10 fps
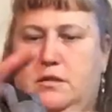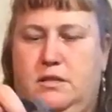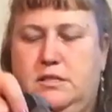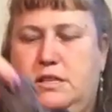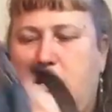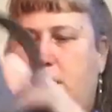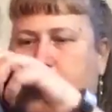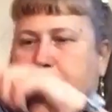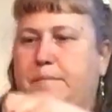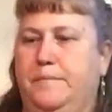let's see,
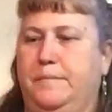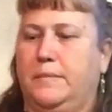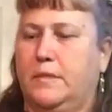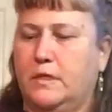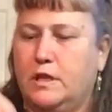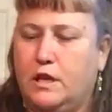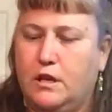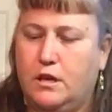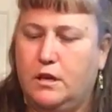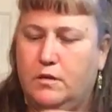
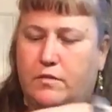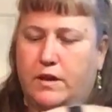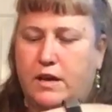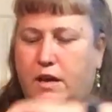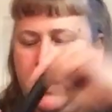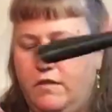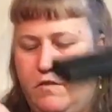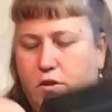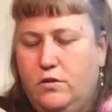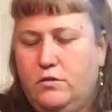we got
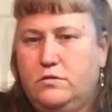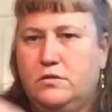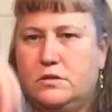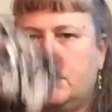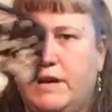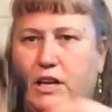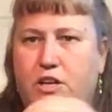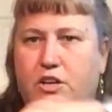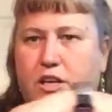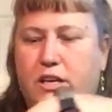headphones,
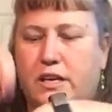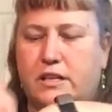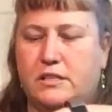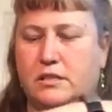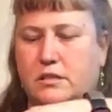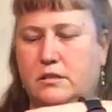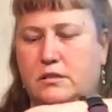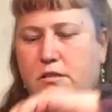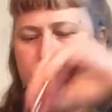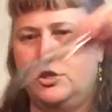manicure kit,
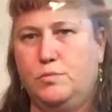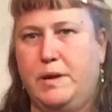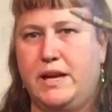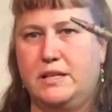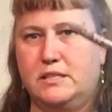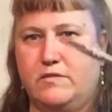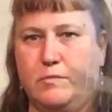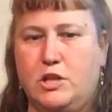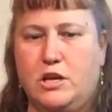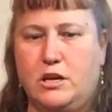two pens
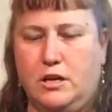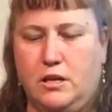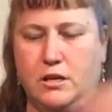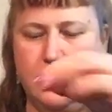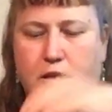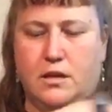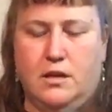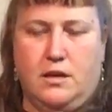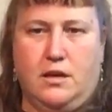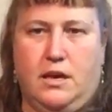from Lug
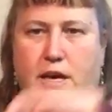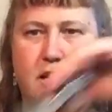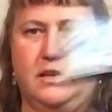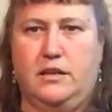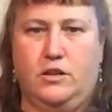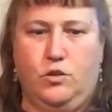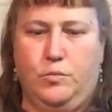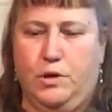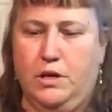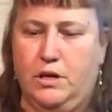and a
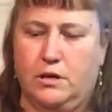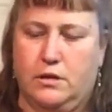notebook.